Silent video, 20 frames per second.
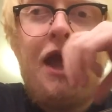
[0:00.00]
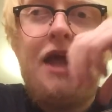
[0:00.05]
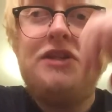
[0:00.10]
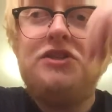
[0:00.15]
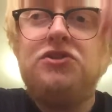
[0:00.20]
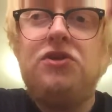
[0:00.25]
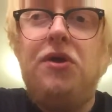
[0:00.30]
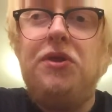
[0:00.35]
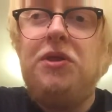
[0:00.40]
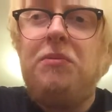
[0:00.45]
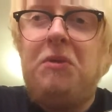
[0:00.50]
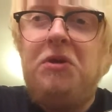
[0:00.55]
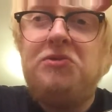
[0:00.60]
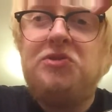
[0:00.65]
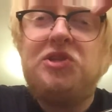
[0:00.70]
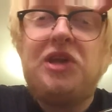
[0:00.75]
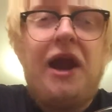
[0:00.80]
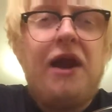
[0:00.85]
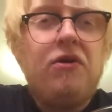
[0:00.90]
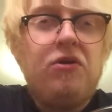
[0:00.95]
It's not the
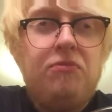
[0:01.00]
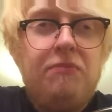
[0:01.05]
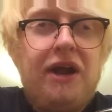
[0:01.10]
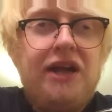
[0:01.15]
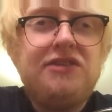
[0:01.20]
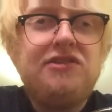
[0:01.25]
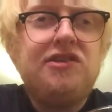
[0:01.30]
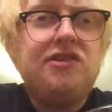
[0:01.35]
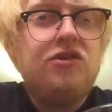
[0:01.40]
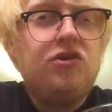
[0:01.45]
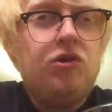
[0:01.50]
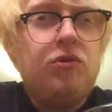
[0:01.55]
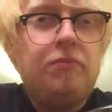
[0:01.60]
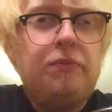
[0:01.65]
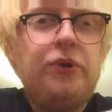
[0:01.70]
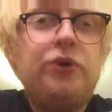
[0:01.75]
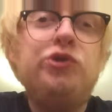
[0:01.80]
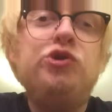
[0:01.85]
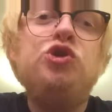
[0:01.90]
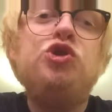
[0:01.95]
most aromatic or
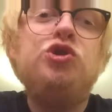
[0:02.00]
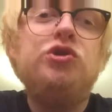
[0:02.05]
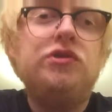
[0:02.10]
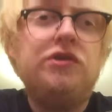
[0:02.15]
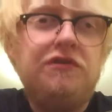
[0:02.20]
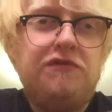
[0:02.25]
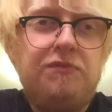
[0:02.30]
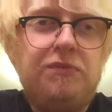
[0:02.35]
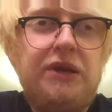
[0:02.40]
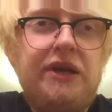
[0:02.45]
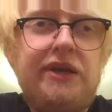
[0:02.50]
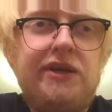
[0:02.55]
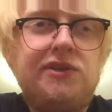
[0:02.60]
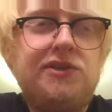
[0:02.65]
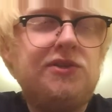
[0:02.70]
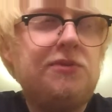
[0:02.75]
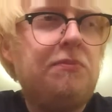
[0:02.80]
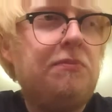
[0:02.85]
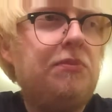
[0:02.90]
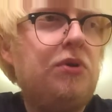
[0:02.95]
pungent of beers,